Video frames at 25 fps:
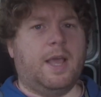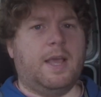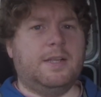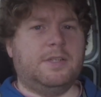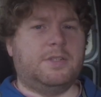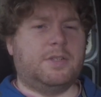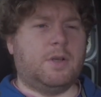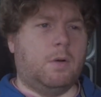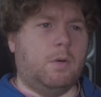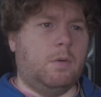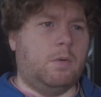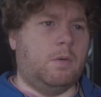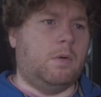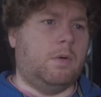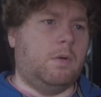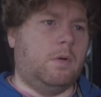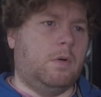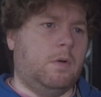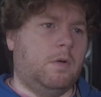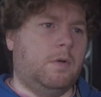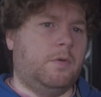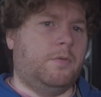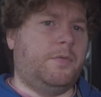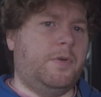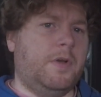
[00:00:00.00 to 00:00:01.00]
so
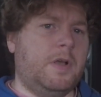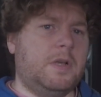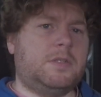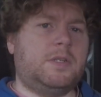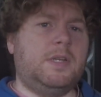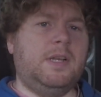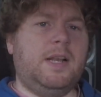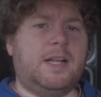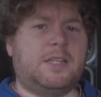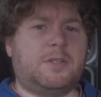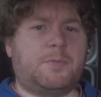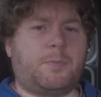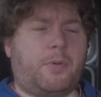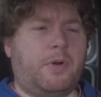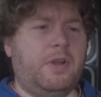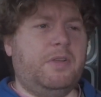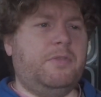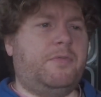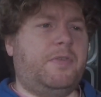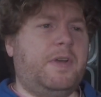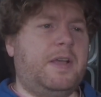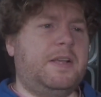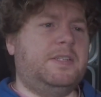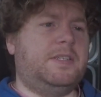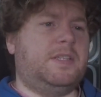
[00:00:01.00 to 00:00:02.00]
firstly let's
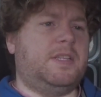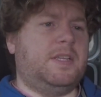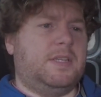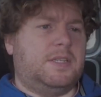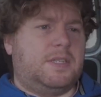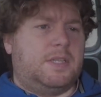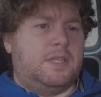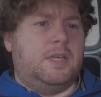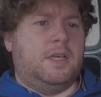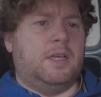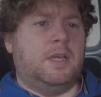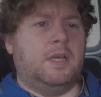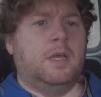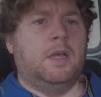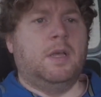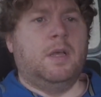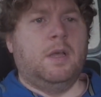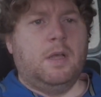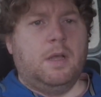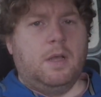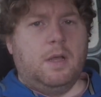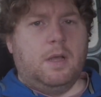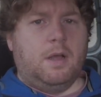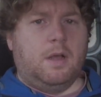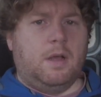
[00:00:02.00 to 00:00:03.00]
preface this that
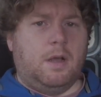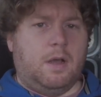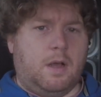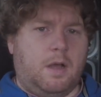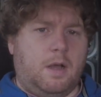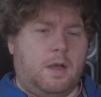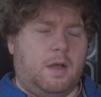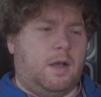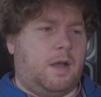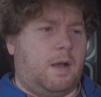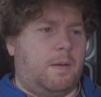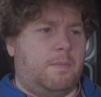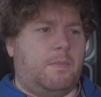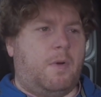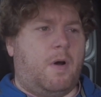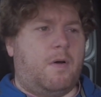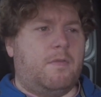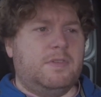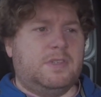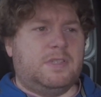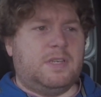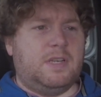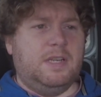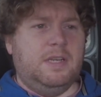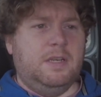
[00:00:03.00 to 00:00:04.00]
I'm
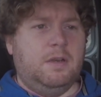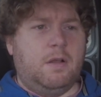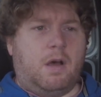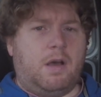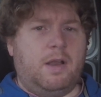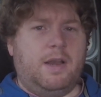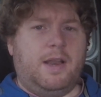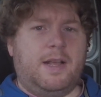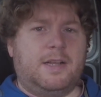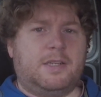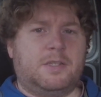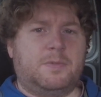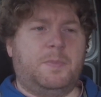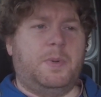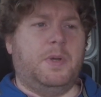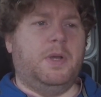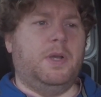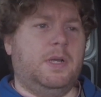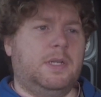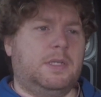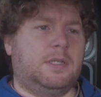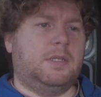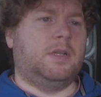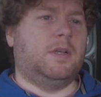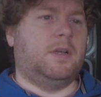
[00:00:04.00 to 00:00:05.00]
obviously not an expert.
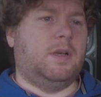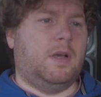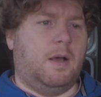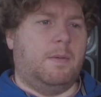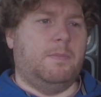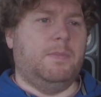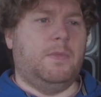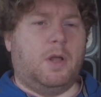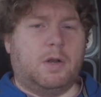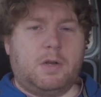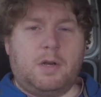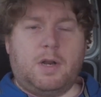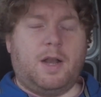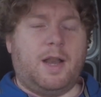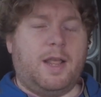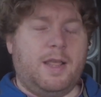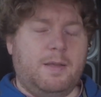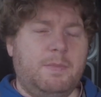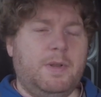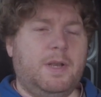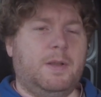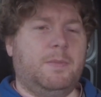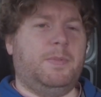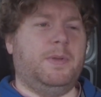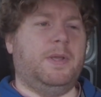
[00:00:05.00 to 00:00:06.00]
I'm not claiming
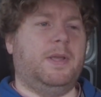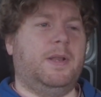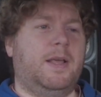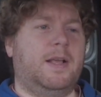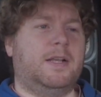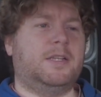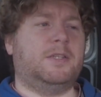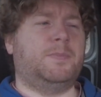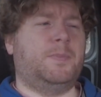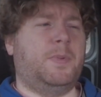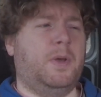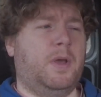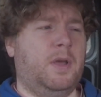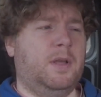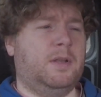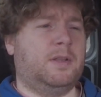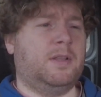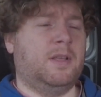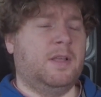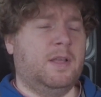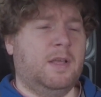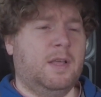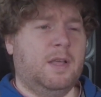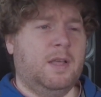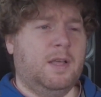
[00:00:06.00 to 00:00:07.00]
to be an expert.
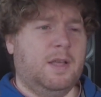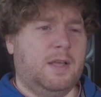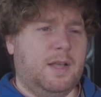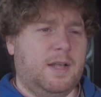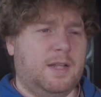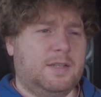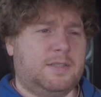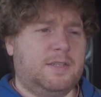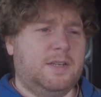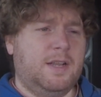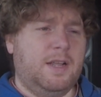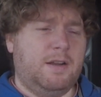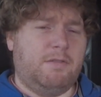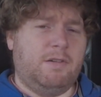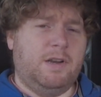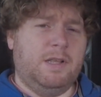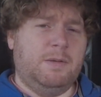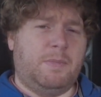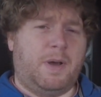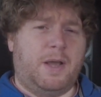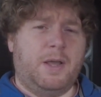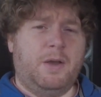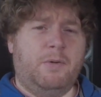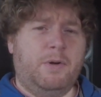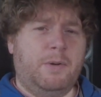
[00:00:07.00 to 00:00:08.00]
It's literally
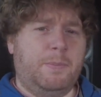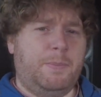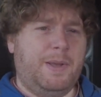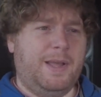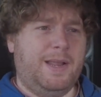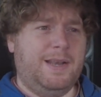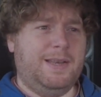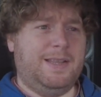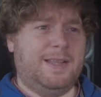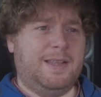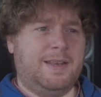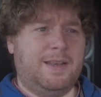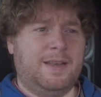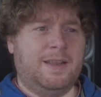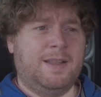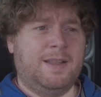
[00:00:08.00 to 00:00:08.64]
my own opinion,